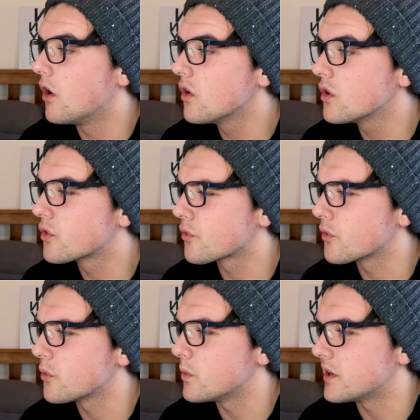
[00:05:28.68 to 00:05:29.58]

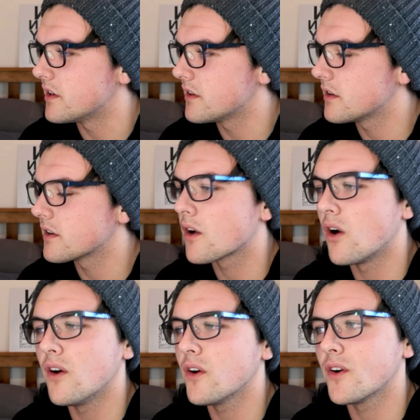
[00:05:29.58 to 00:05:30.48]
Congruent.
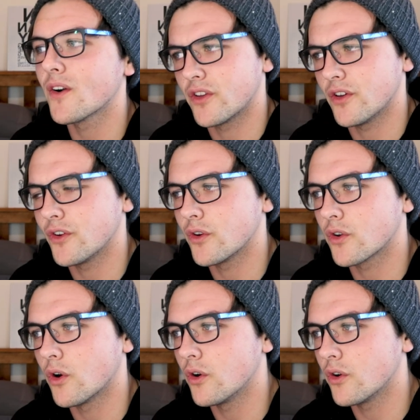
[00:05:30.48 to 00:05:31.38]
Con, con,
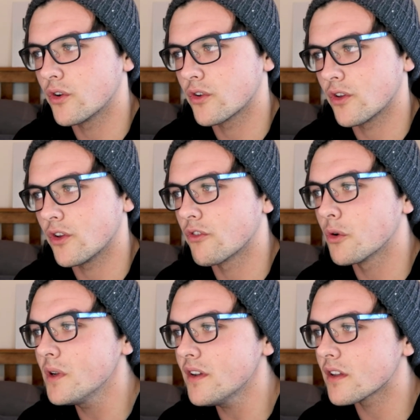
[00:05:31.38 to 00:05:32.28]
con,
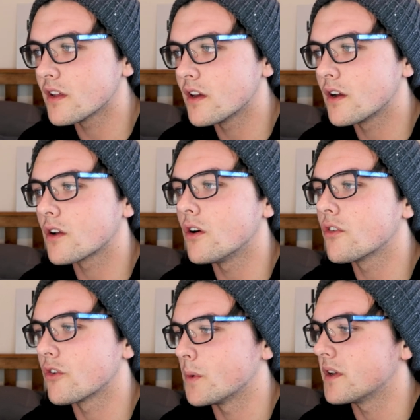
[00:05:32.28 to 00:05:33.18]
congruent?
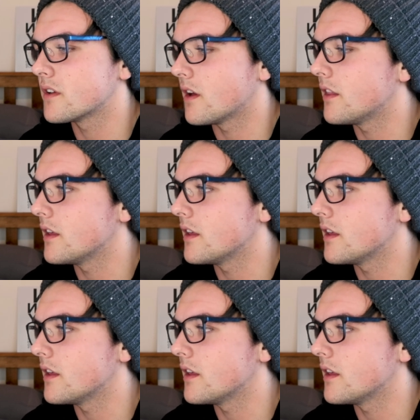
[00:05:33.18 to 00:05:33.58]
Congruent, I